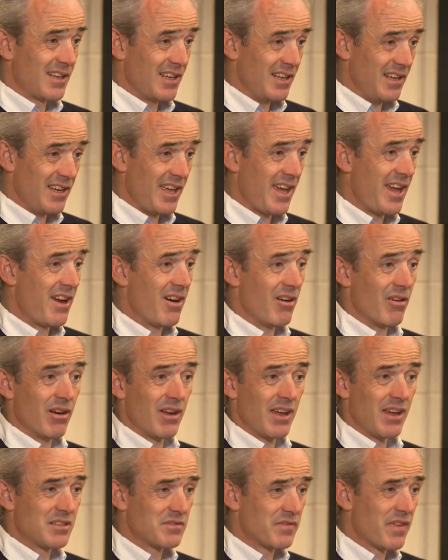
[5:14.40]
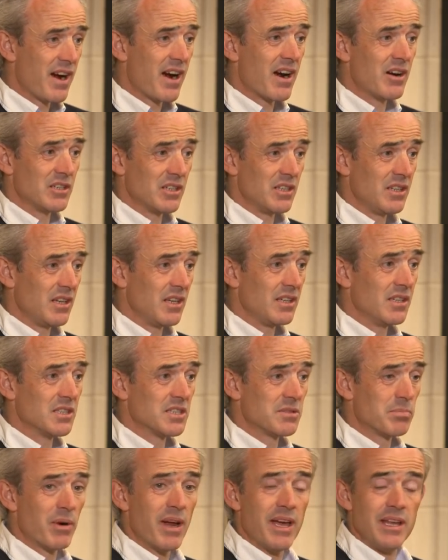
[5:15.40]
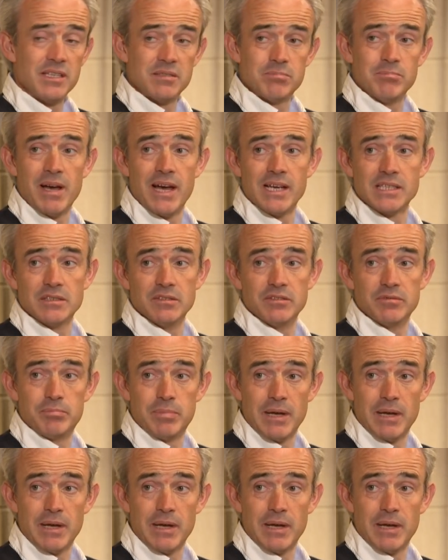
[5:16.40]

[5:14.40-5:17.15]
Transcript: Kildare. It's far, the spread is massive.